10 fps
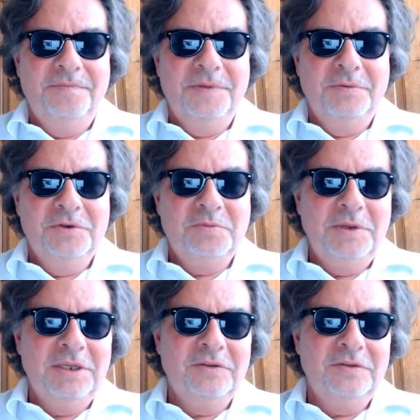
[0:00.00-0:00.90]
which
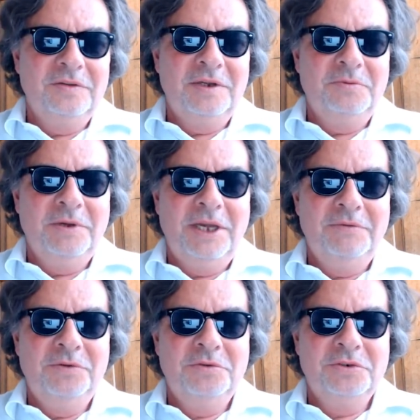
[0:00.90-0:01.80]
means that we
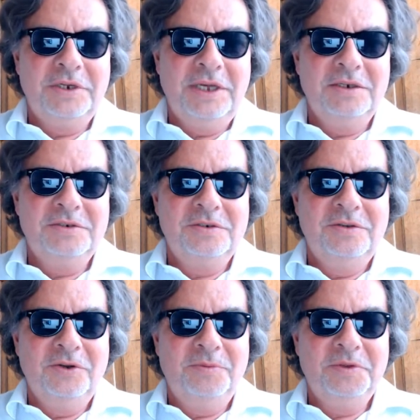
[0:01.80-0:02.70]
have to change
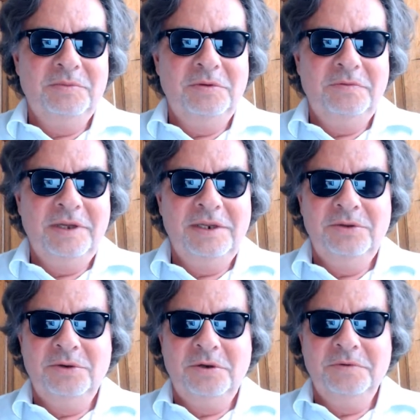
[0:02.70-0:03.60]
the optimal
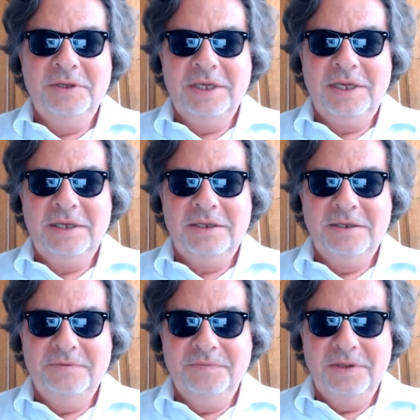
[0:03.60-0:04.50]
value of k
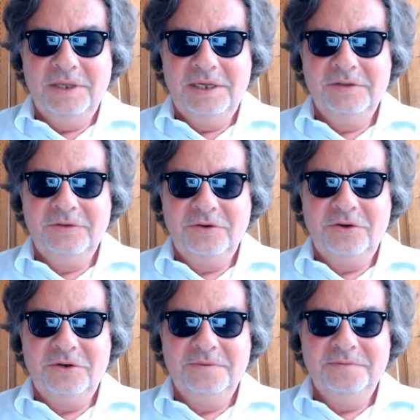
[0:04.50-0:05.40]
star.